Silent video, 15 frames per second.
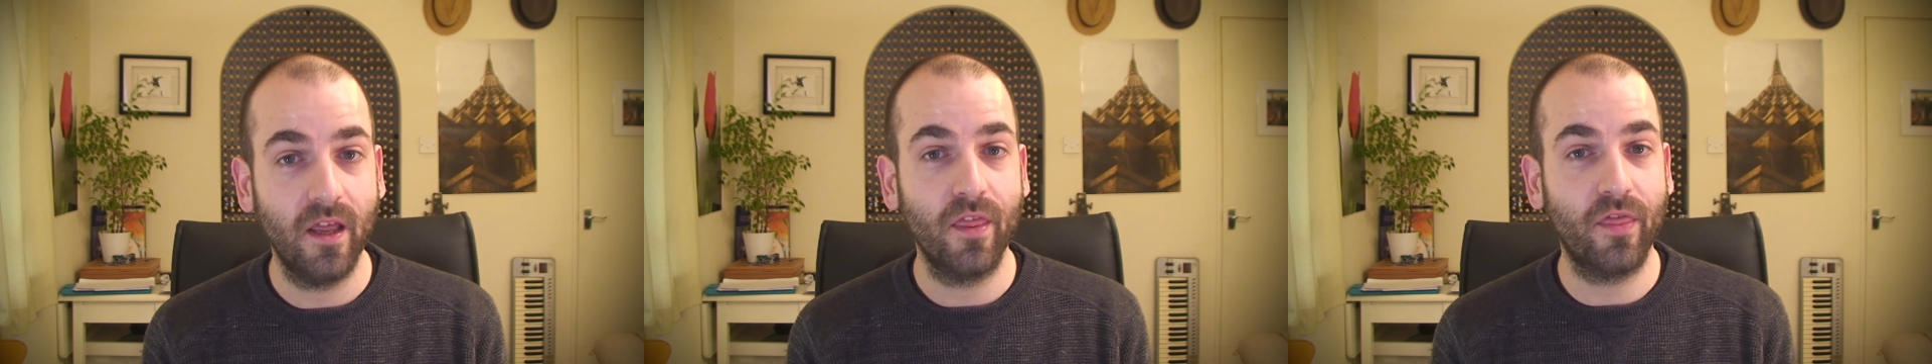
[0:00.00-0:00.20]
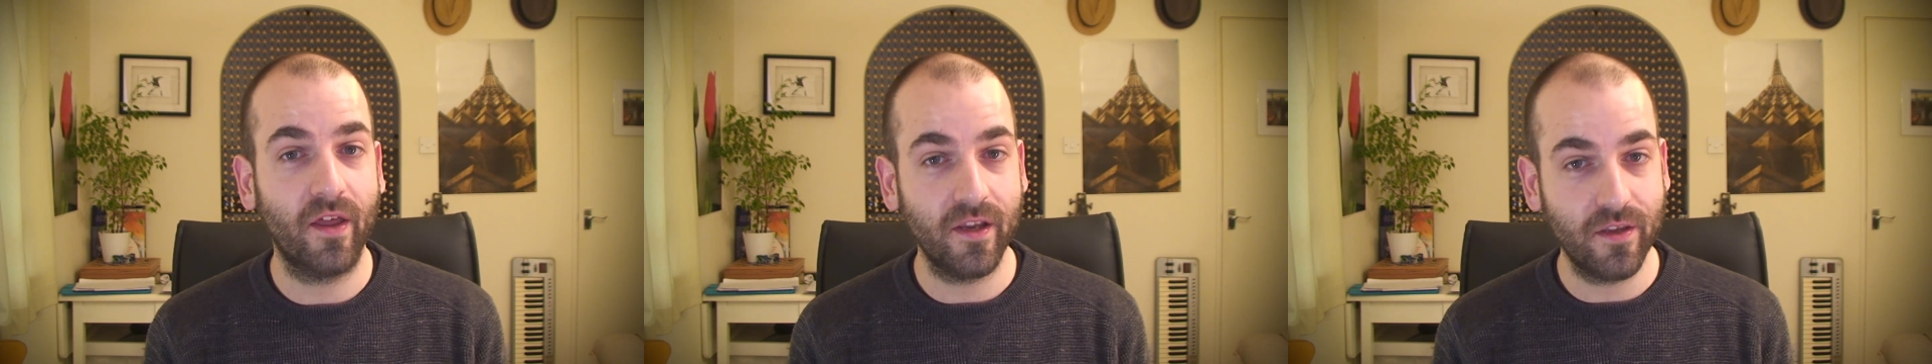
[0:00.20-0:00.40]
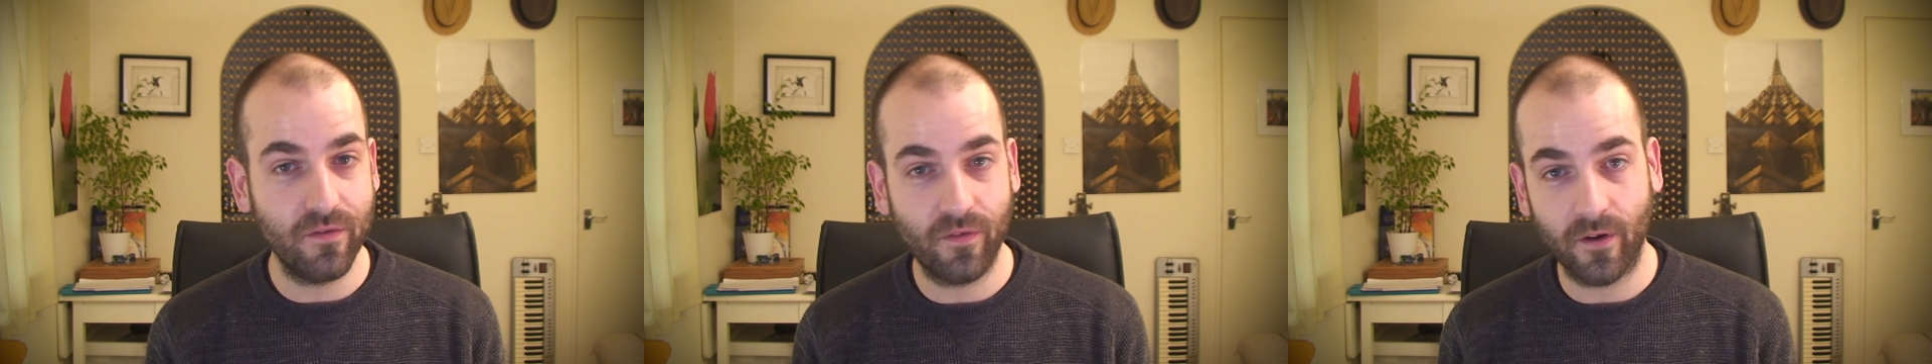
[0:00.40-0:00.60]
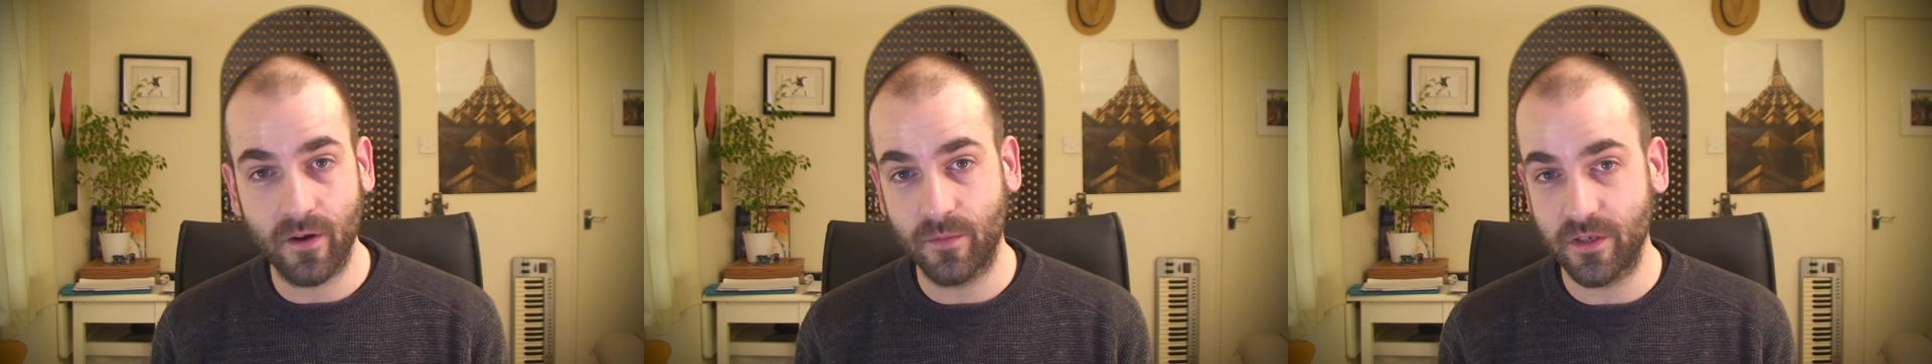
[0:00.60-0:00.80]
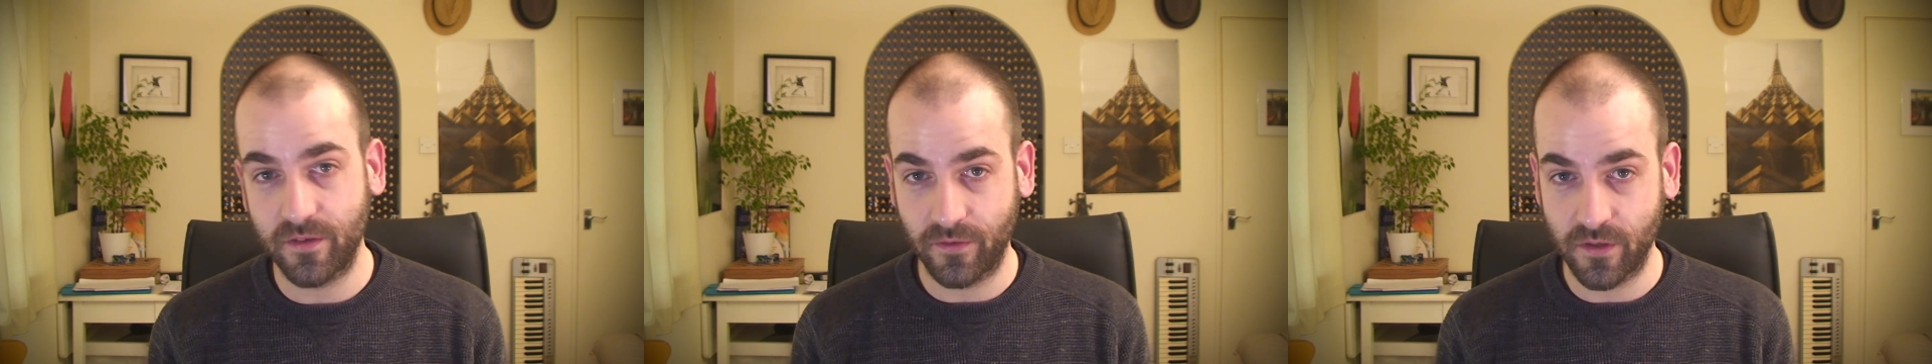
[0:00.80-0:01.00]
thank you very
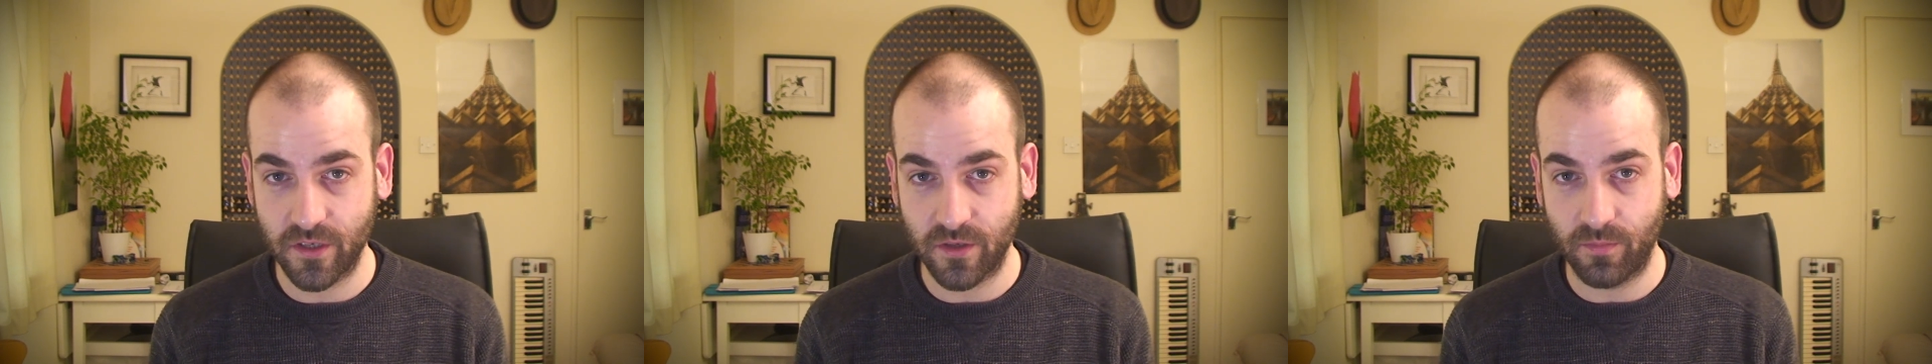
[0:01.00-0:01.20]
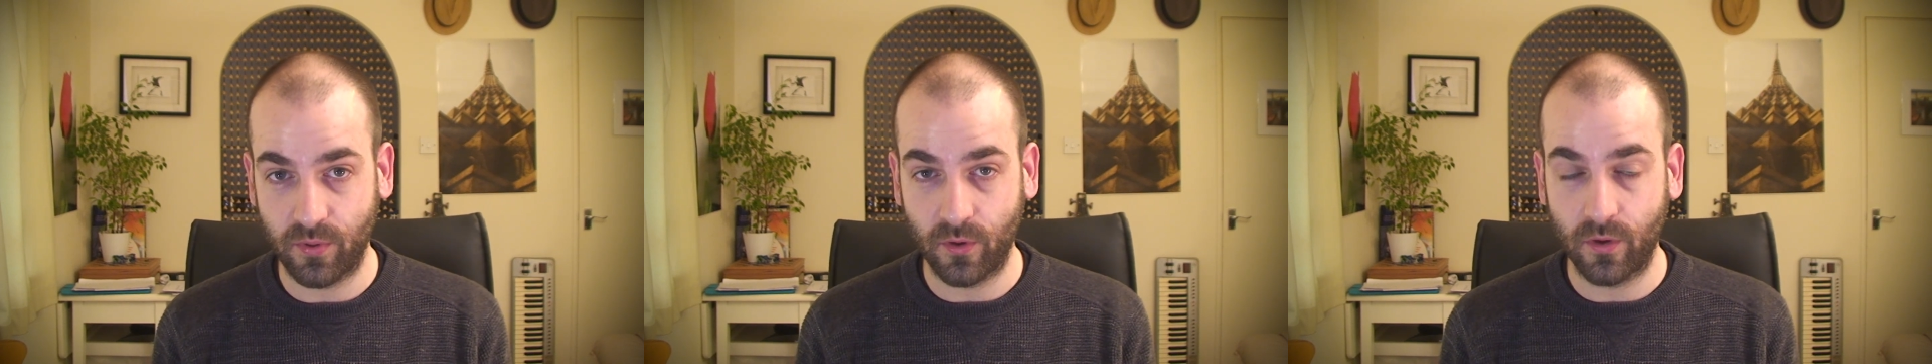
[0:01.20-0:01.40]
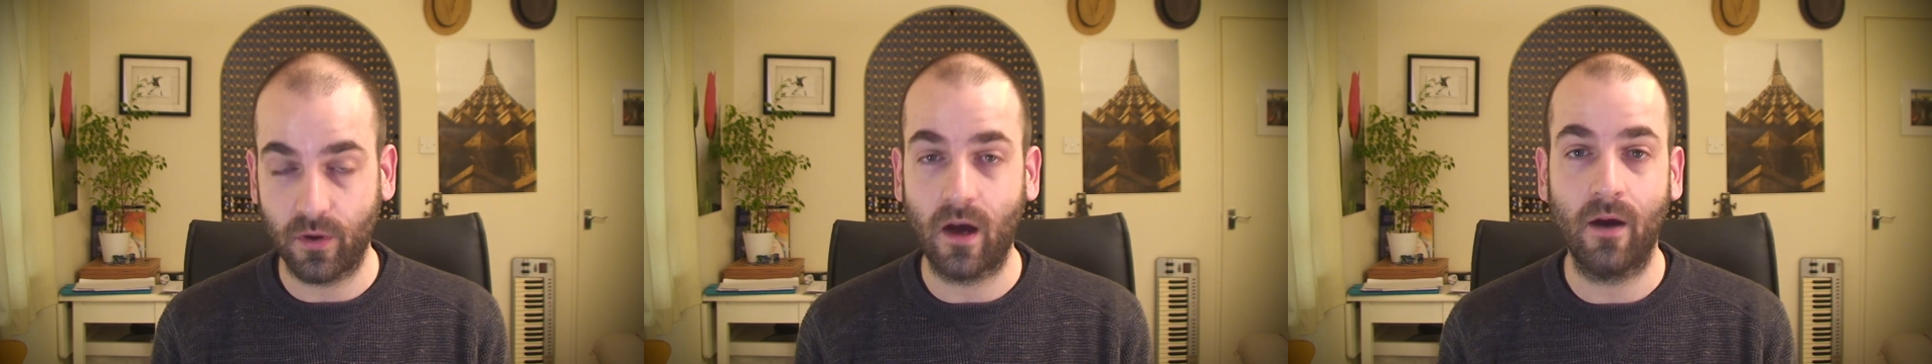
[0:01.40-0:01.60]
much for the support.